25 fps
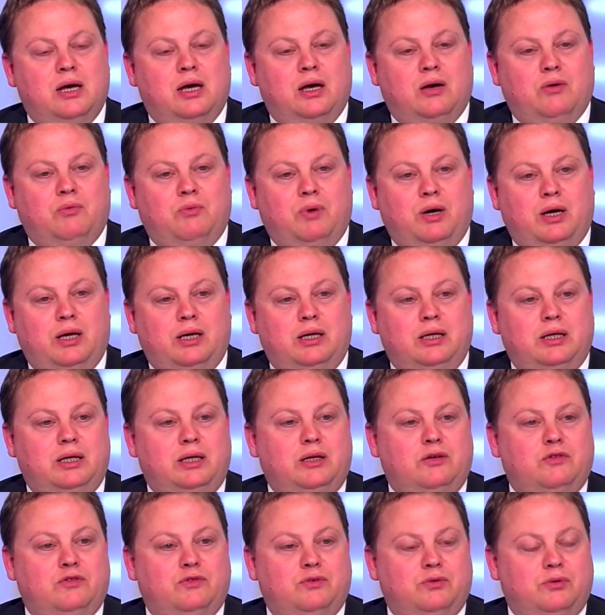when
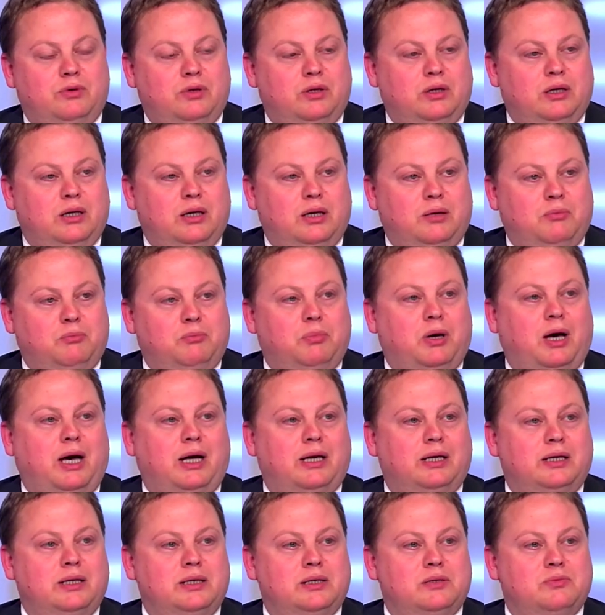even um,
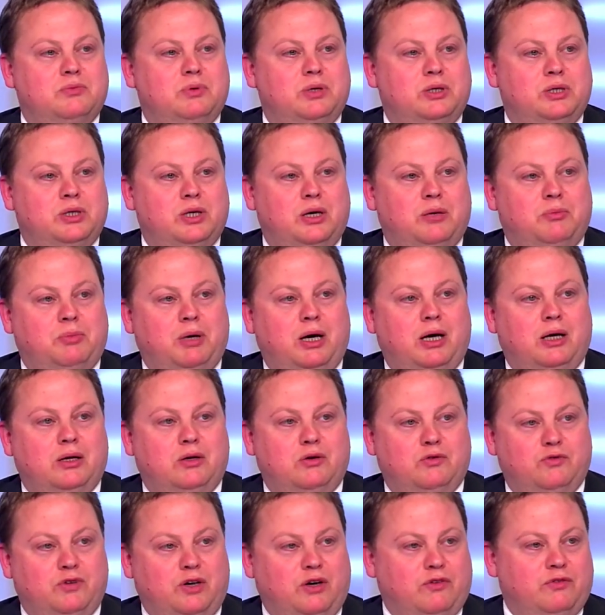parties which are part
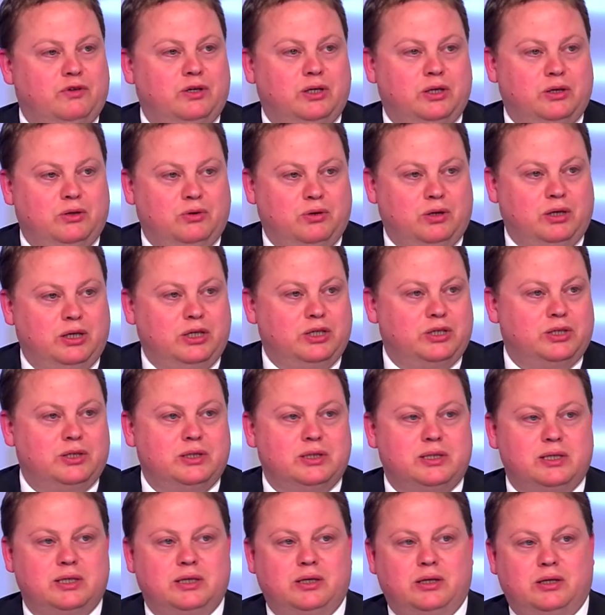of governing
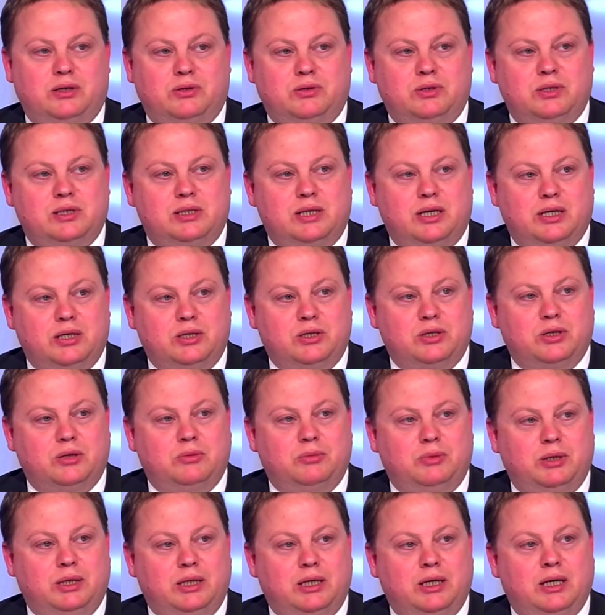coalitions in countries like
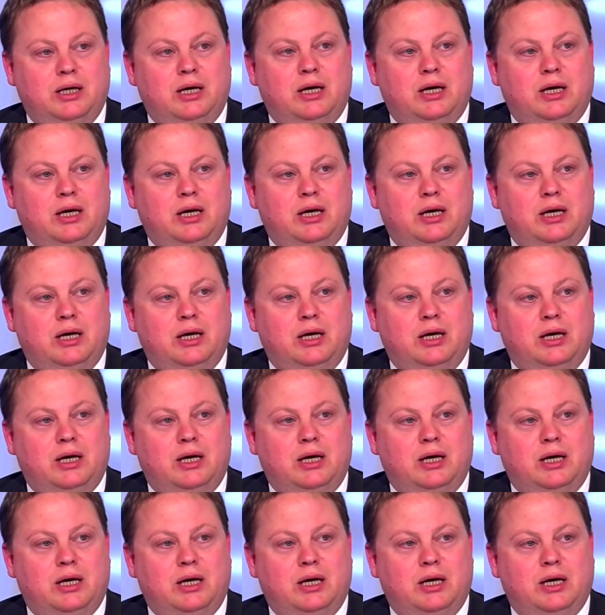Germany